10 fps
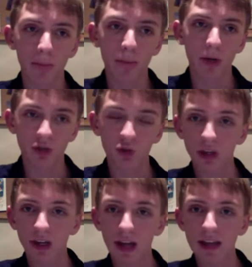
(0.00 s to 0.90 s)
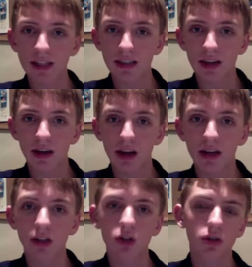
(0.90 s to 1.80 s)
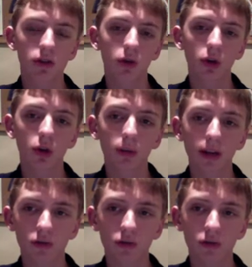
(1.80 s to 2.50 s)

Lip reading: But it's really nice. I did use it for a little bit.